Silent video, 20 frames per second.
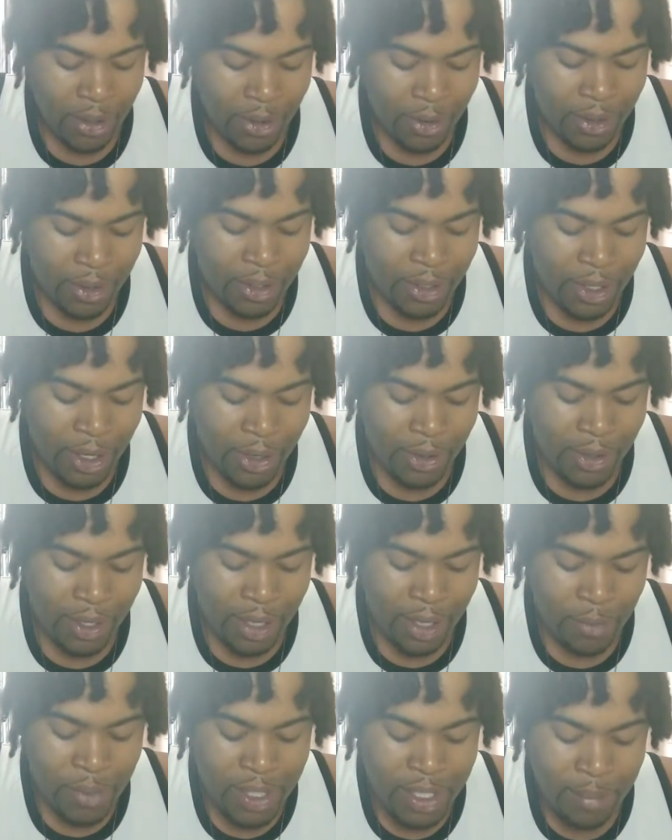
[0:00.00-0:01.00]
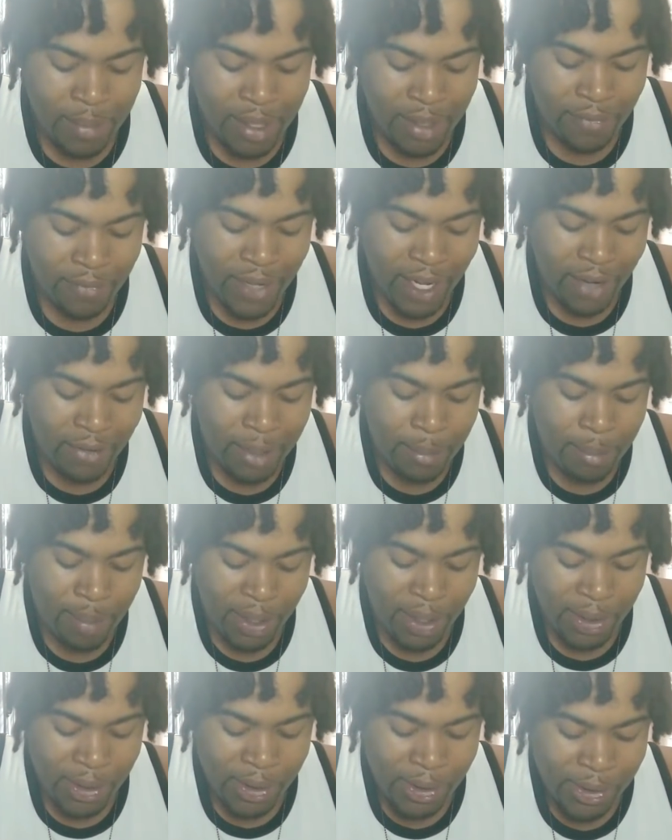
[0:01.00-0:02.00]
And we can be very
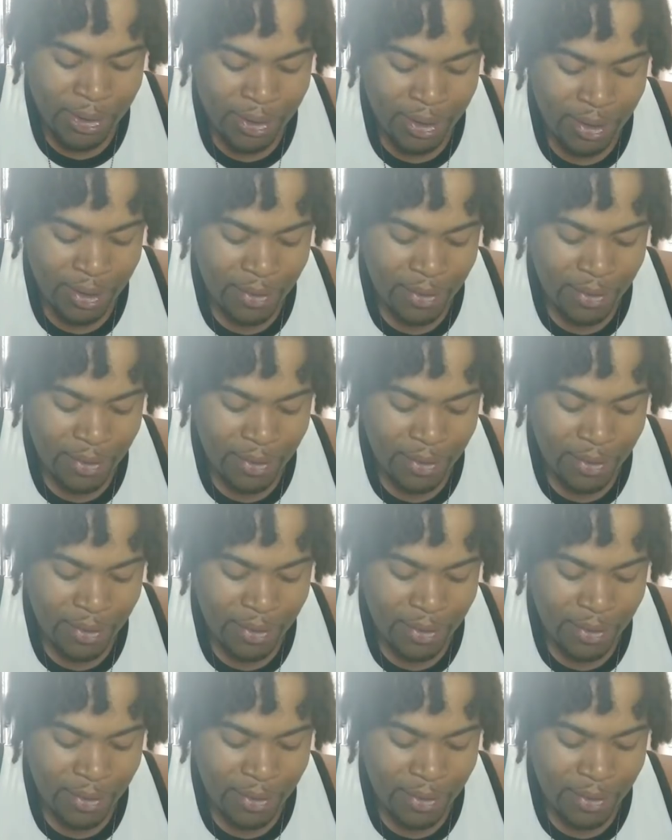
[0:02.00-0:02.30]
bold.